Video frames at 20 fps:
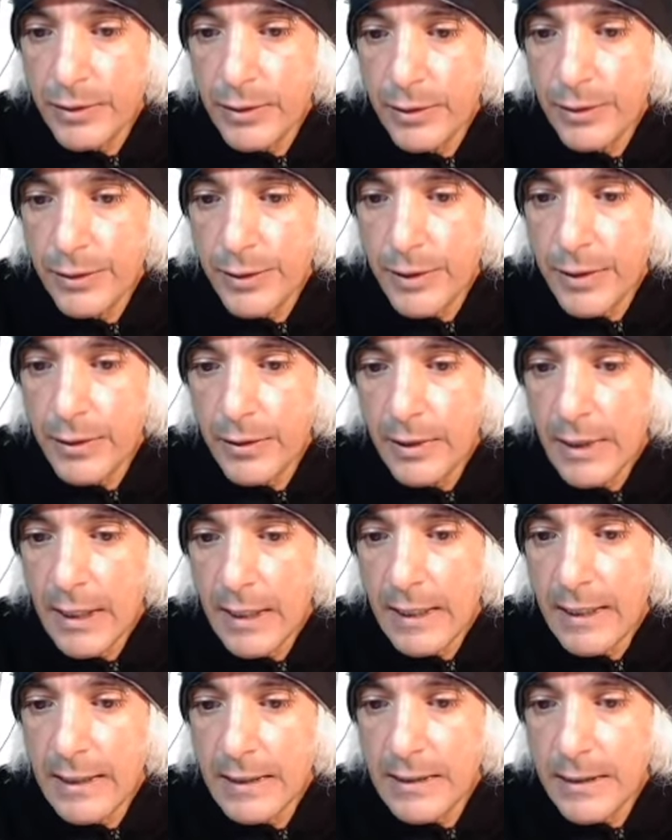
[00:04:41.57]
Pluto
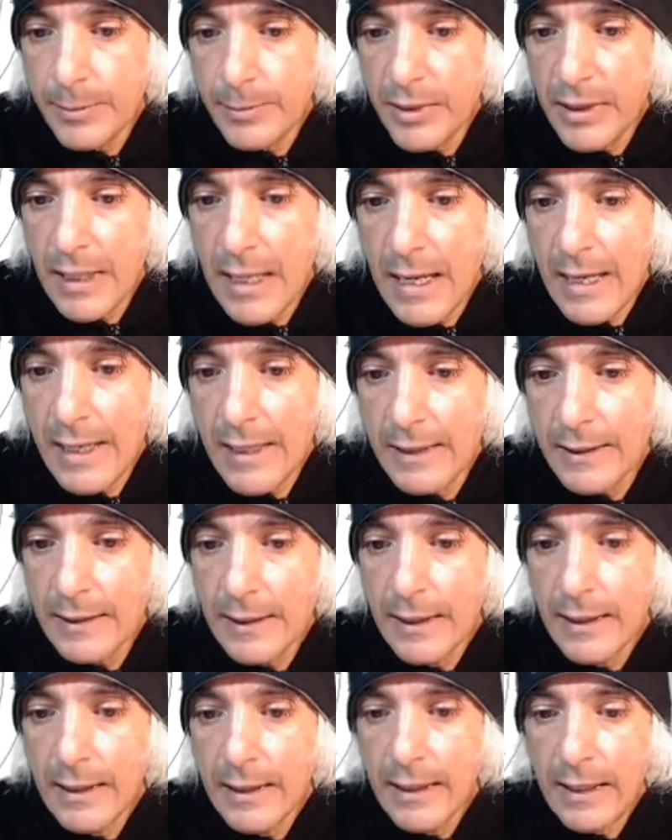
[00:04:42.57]
is applying,
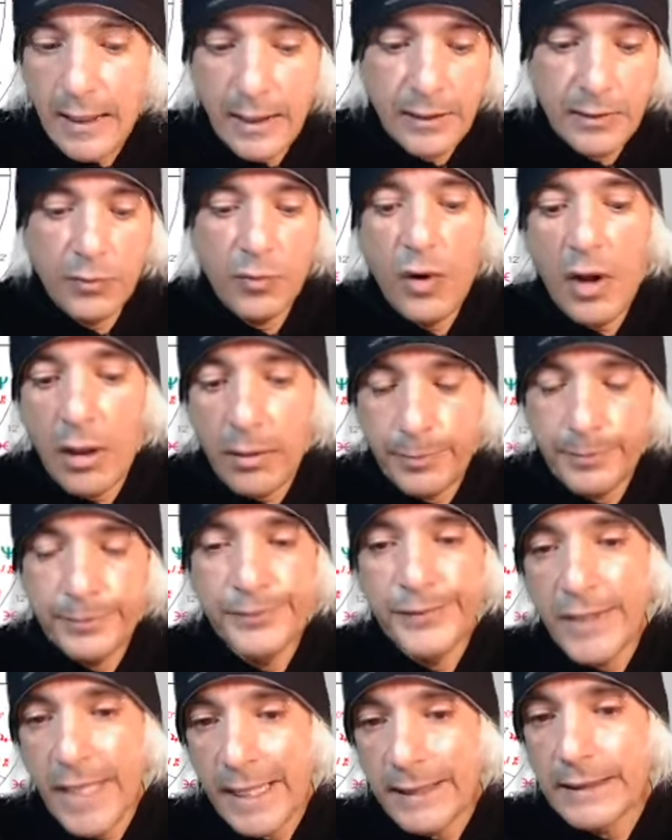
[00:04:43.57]
and well,
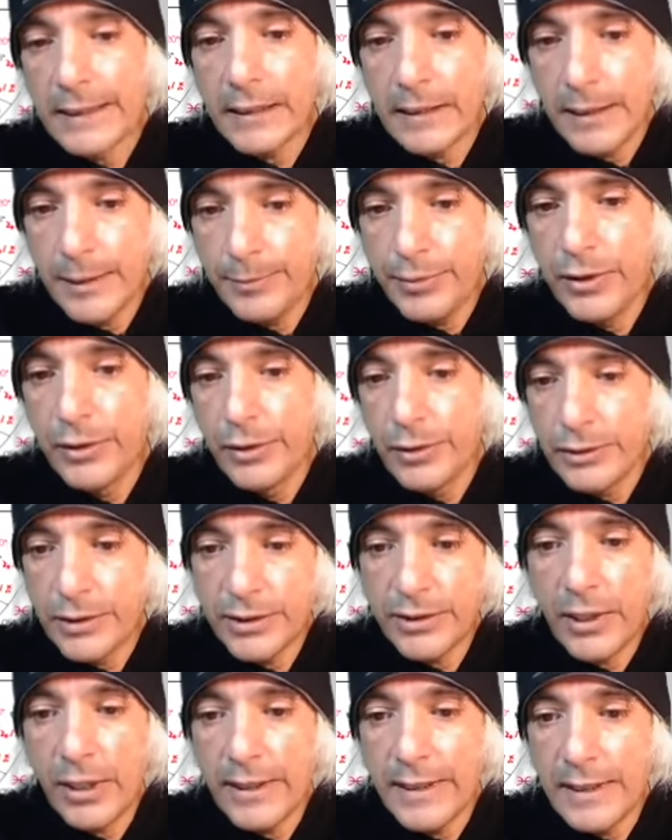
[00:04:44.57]
technically Pluto's
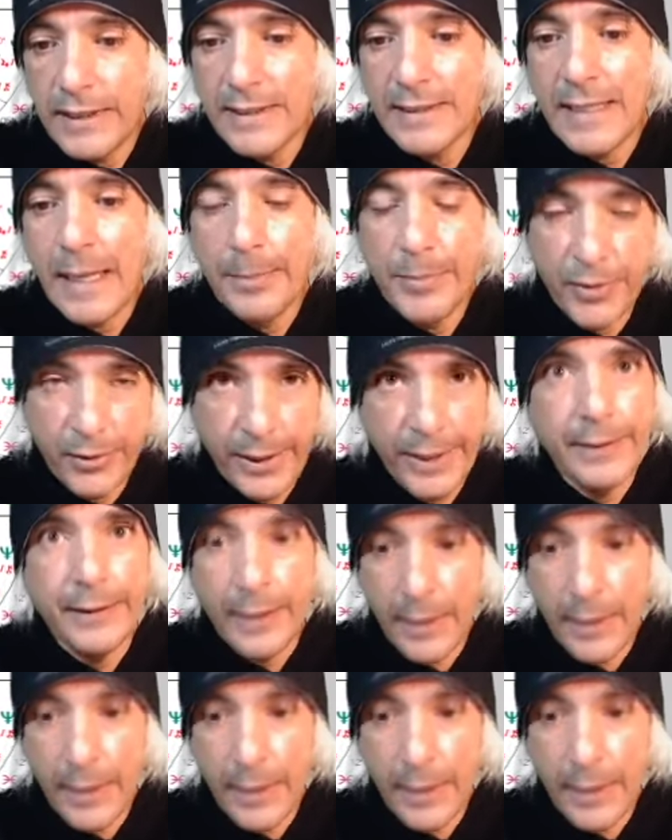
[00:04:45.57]
starting to separate.